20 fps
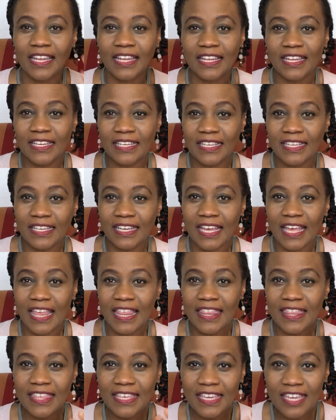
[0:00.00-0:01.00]
Like
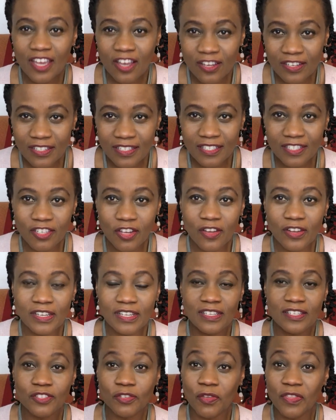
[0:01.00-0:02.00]

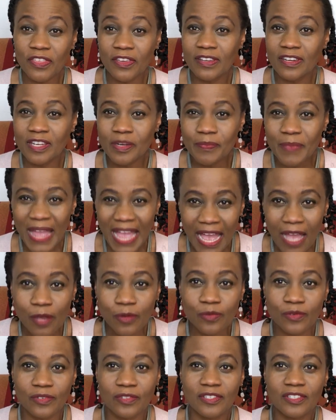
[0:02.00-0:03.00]
$300 or
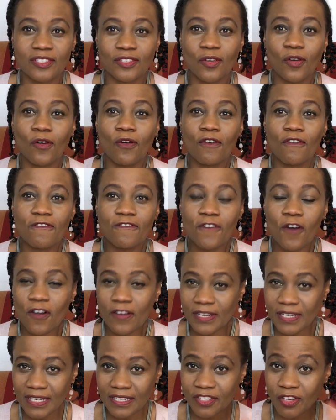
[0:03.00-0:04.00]
£300 or
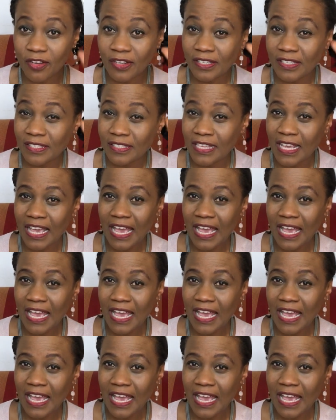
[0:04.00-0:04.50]
$400,